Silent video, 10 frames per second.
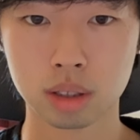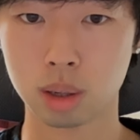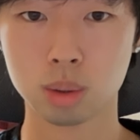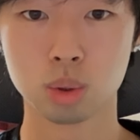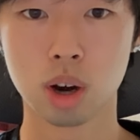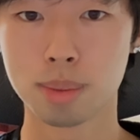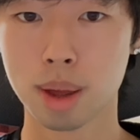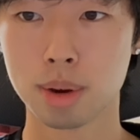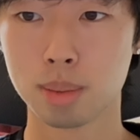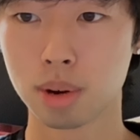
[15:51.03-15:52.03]
Don't drop
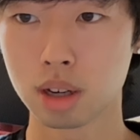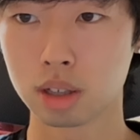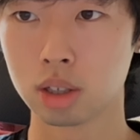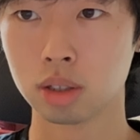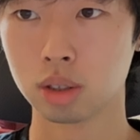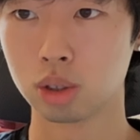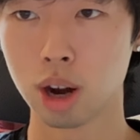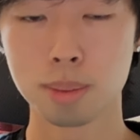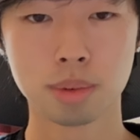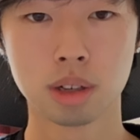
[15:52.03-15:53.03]
that many products.
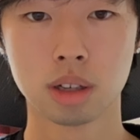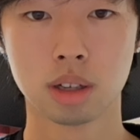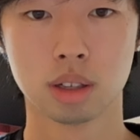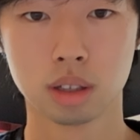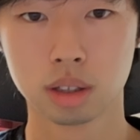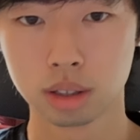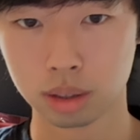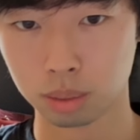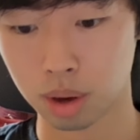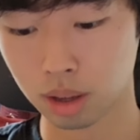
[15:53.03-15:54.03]
Drop
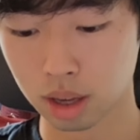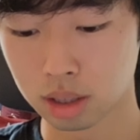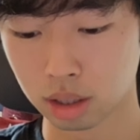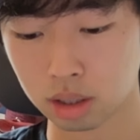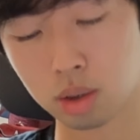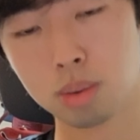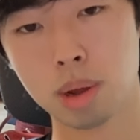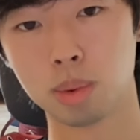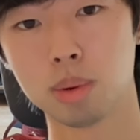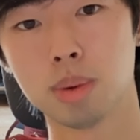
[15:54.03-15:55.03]
way less until you
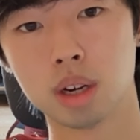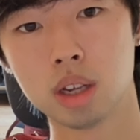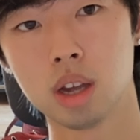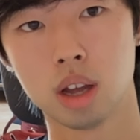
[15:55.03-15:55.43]
make more money.